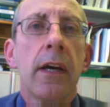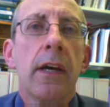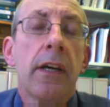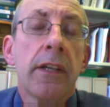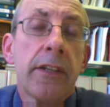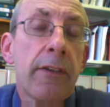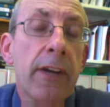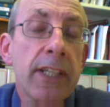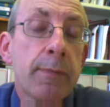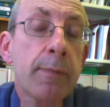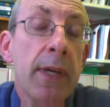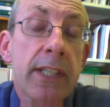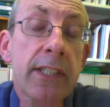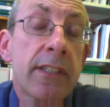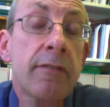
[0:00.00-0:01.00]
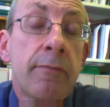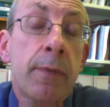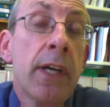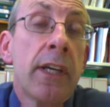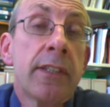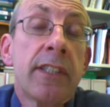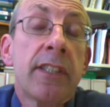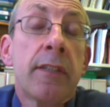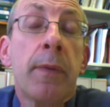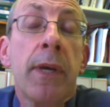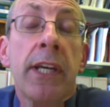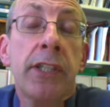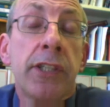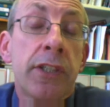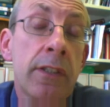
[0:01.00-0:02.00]
Other aspects of
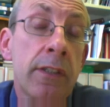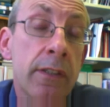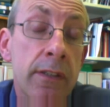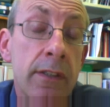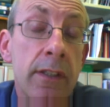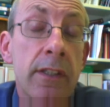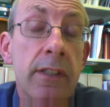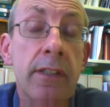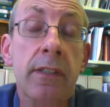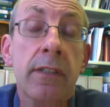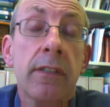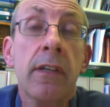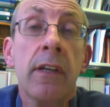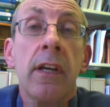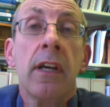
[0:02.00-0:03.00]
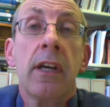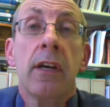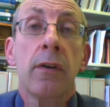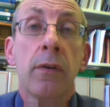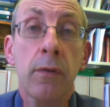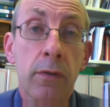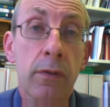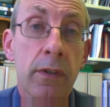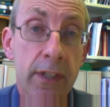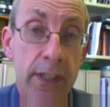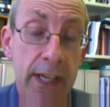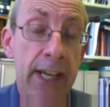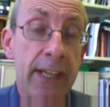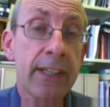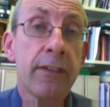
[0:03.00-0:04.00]
participation that
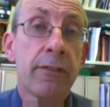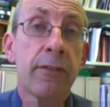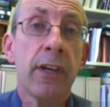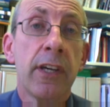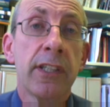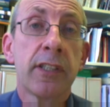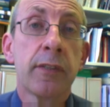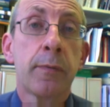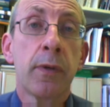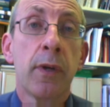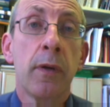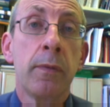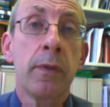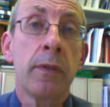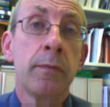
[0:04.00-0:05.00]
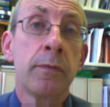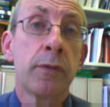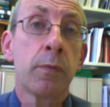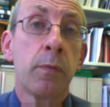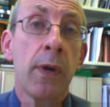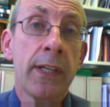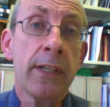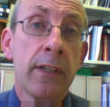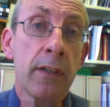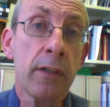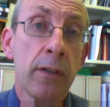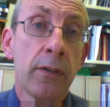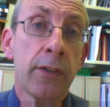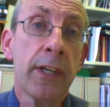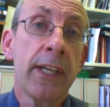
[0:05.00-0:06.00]
can give rise to problems when
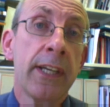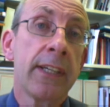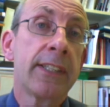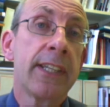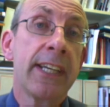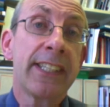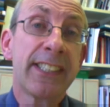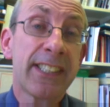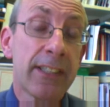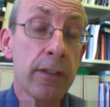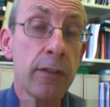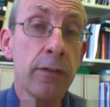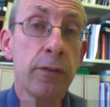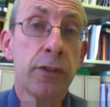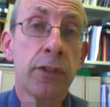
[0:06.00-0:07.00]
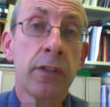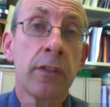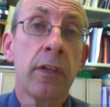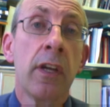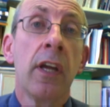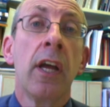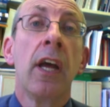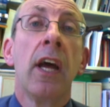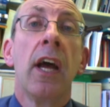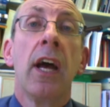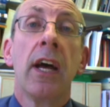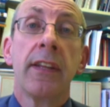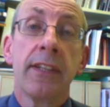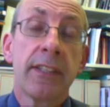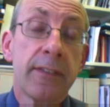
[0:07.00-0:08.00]
looking at exclusion
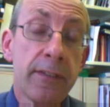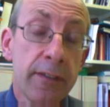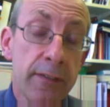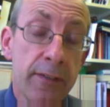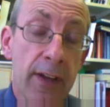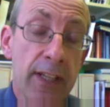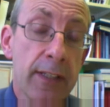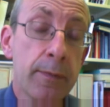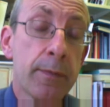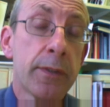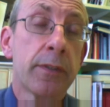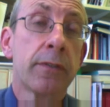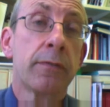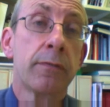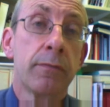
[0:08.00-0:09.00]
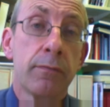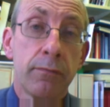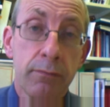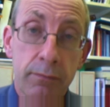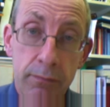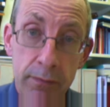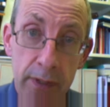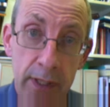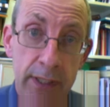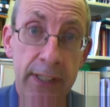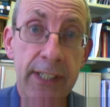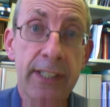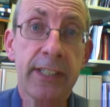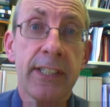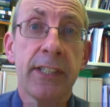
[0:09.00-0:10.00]
that are developed in the
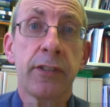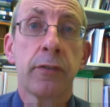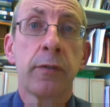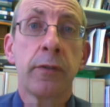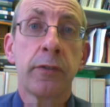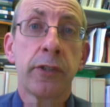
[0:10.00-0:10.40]
International Criminal